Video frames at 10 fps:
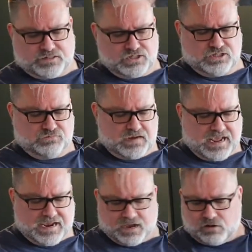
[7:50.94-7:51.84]
to do
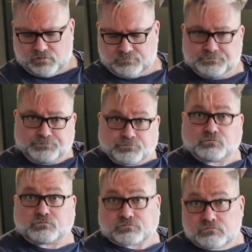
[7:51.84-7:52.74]
now,
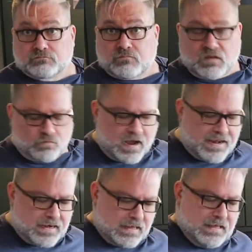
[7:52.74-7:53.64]

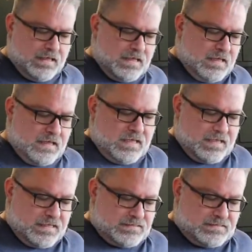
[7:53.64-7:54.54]
right,
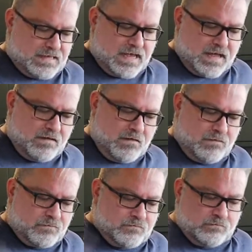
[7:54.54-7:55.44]
is
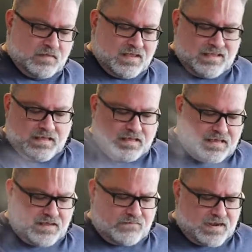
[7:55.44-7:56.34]

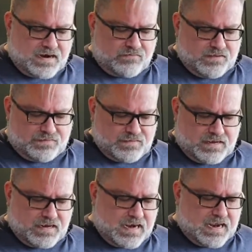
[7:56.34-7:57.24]
give
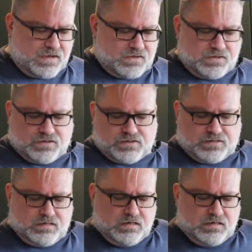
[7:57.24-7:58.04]
everything a good